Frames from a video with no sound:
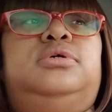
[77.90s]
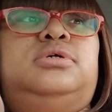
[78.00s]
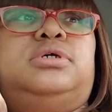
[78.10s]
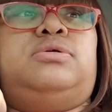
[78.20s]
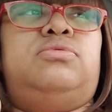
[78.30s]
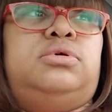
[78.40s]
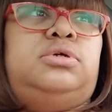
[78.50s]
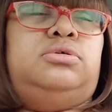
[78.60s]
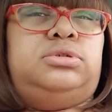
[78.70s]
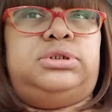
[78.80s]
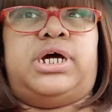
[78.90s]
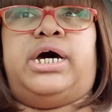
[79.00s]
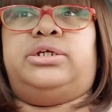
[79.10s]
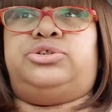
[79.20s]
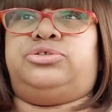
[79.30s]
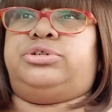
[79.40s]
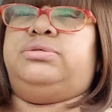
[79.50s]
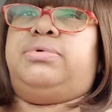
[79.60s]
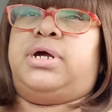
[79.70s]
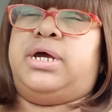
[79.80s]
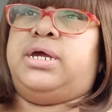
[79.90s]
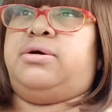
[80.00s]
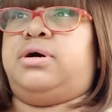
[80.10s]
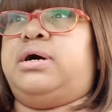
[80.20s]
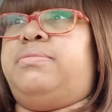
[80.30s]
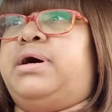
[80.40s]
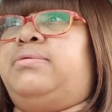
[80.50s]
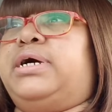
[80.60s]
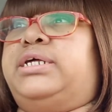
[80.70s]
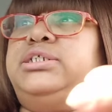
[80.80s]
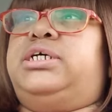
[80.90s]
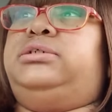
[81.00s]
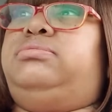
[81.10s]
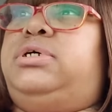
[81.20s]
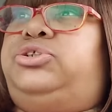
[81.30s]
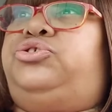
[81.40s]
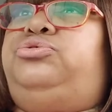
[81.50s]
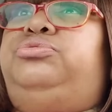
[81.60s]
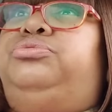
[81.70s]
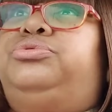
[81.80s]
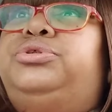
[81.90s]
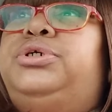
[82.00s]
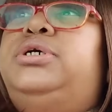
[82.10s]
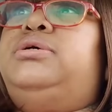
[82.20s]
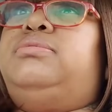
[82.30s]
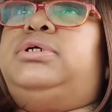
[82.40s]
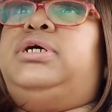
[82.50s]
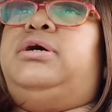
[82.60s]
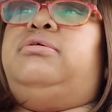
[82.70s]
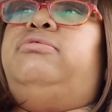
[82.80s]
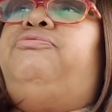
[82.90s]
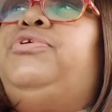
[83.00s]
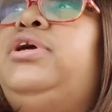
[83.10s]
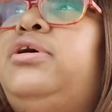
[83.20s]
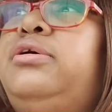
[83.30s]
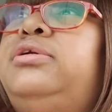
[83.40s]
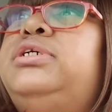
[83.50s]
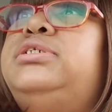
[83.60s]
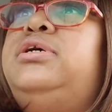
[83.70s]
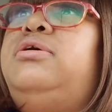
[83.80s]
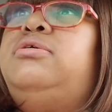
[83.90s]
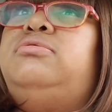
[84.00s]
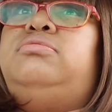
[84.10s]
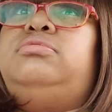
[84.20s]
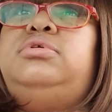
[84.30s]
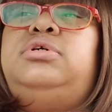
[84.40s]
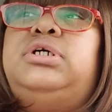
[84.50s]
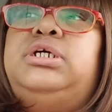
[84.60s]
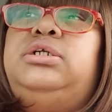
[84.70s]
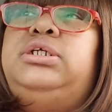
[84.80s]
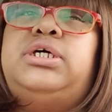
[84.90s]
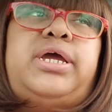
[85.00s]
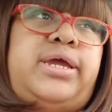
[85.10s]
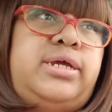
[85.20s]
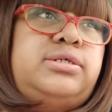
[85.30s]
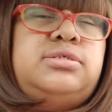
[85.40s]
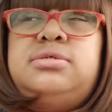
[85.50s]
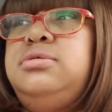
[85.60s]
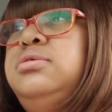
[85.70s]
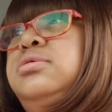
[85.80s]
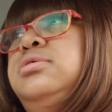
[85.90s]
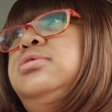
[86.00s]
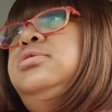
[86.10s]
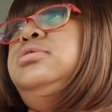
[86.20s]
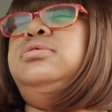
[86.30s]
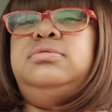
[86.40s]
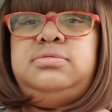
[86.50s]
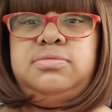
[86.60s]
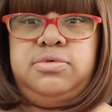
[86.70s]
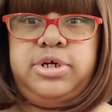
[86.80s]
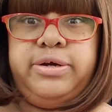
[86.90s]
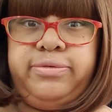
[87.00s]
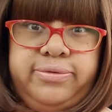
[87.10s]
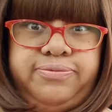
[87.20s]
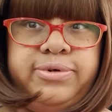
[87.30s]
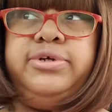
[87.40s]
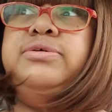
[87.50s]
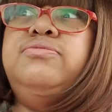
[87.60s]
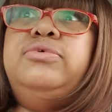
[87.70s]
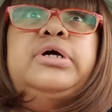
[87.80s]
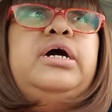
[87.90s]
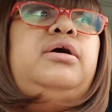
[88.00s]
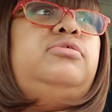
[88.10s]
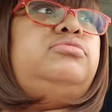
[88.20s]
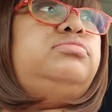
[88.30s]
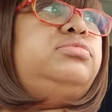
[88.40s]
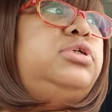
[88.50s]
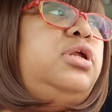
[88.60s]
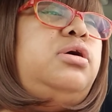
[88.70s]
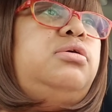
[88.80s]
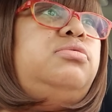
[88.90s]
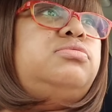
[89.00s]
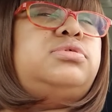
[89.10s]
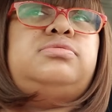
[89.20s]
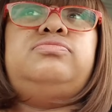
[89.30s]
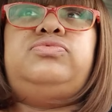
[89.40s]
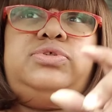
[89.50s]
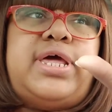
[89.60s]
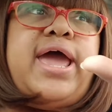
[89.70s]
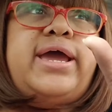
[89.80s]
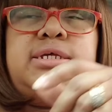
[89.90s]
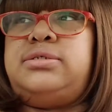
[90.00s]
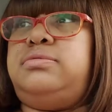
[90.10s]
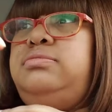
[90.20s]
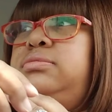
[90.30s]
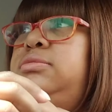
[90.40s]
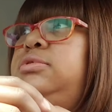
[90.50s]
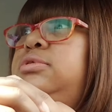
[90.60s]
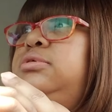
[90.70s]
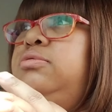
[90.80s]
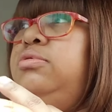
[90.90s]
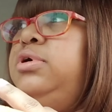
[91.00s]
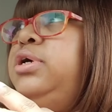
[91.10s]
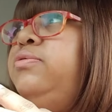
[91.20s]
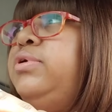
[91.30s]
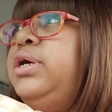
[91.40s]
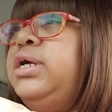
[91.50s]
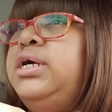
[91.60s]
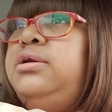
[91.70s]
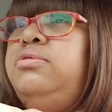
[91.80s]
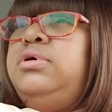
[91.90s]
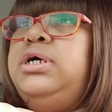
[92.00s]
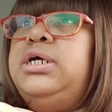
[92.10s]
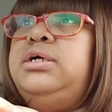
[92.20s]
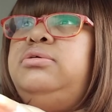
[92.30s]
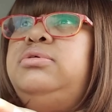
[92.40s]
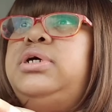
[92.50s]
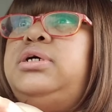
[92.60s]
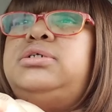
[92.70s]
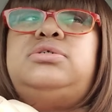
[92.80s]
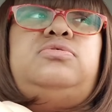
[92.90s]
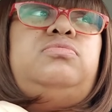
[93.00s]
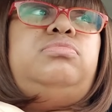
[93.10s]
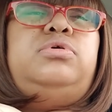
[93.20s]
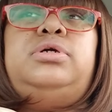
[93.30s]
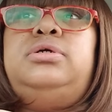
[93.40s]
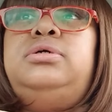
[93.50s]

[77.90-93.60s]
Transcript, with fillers: I want to go to Dollar Tree, but I ain't going. I don't gotta change my shoes. My doggone feet hurting these doggone uh, hilly things. Whatever the fuck you want to call them, clogs, stacks. Whatever. I ain't got no I ain't got no cash, homeboy.